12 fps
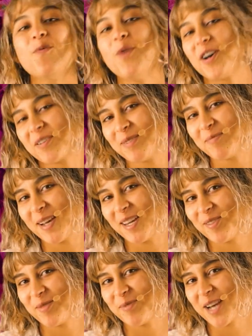Welcome to my
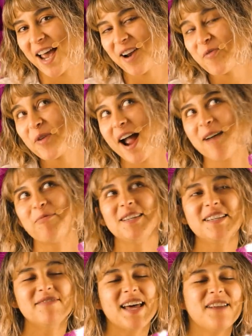YouTube channel, where I
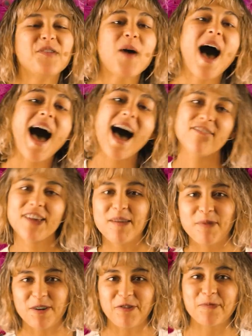believe that if you have a
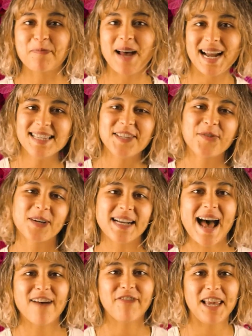beautiful mind, you can
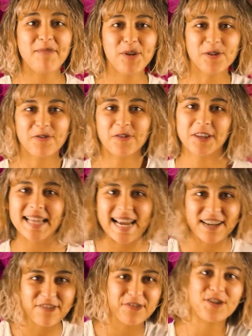have a beautiful
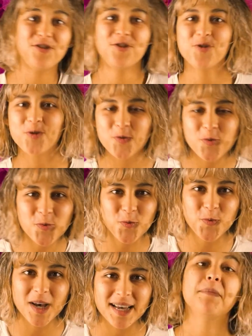life
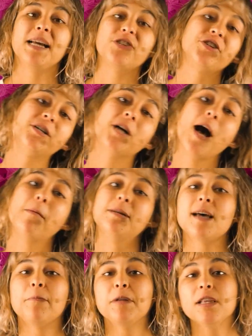too. Make sure you comment
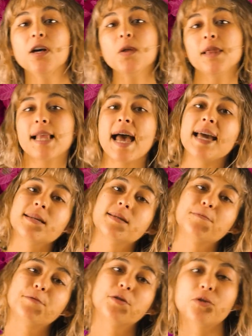down below, like,
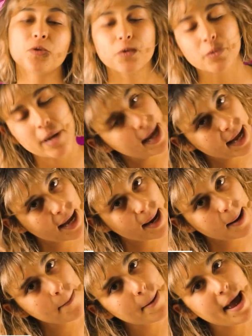
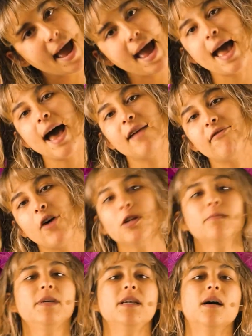subscribe, and
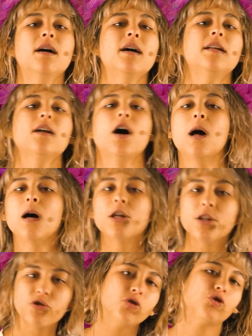follow me on all
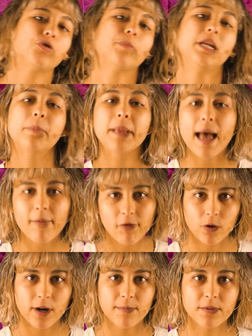other social media
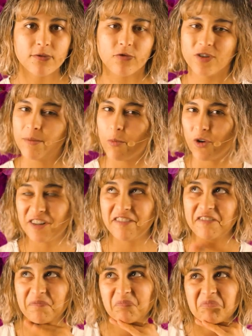platforms for more
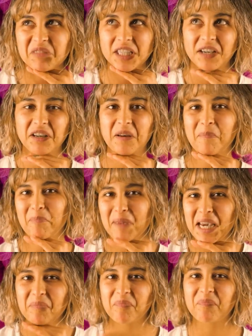of me,